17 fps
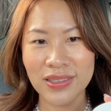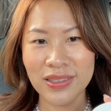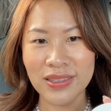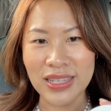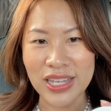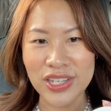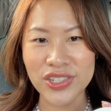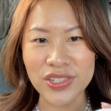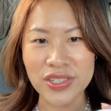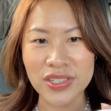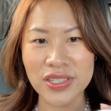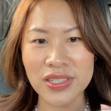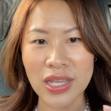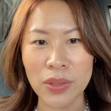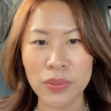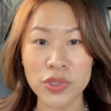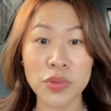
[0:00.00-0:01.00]

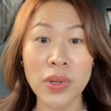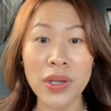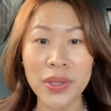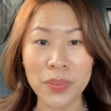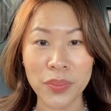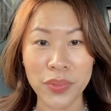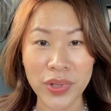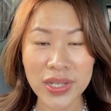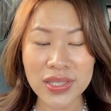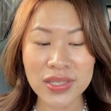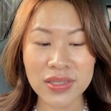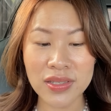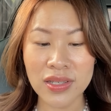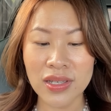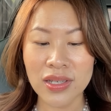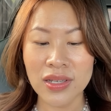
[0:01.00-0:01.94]
lashes, I was quite impressed.